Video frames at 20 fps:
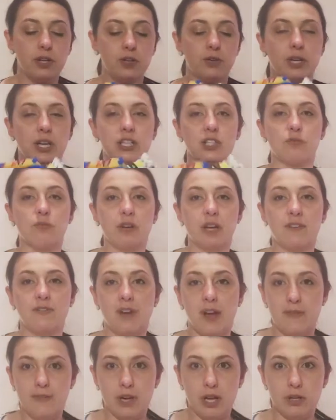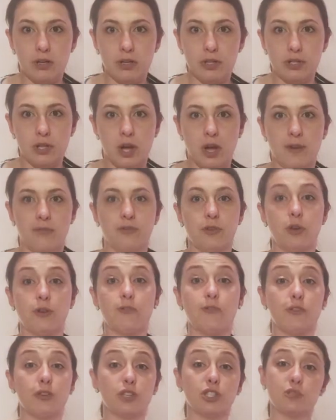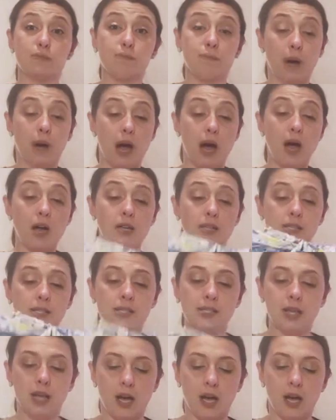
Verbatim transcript: You'll get $25 off your first box